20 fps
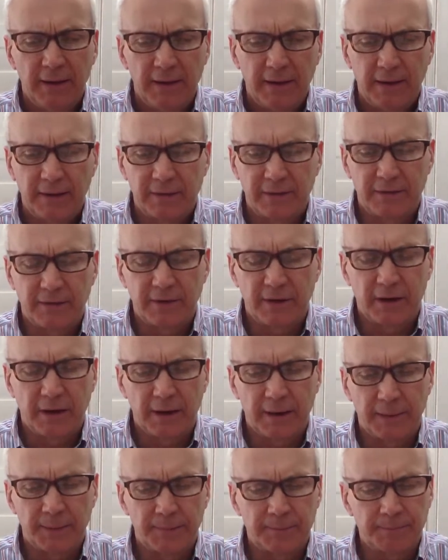It's
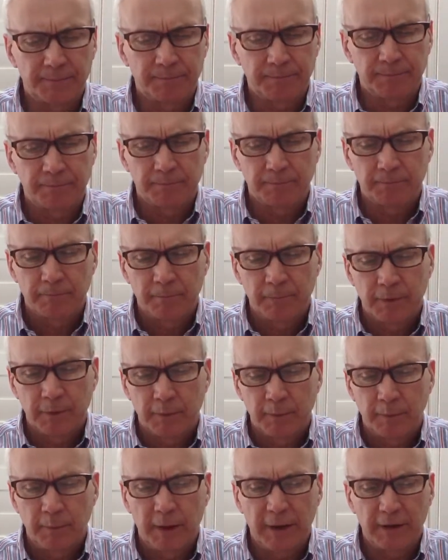
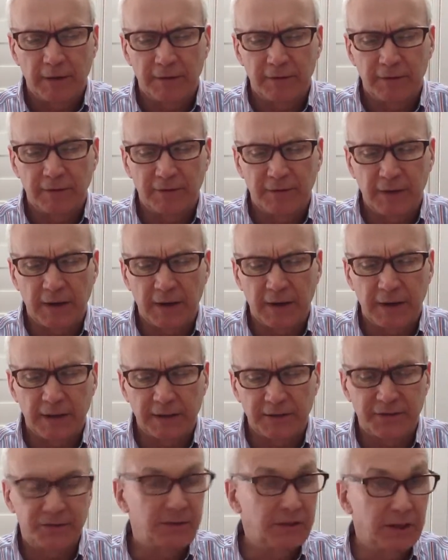made
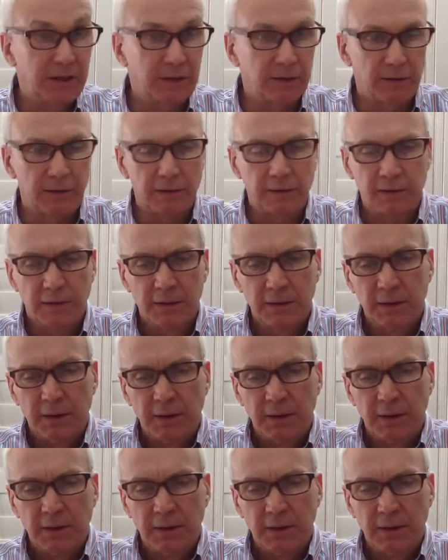of steel,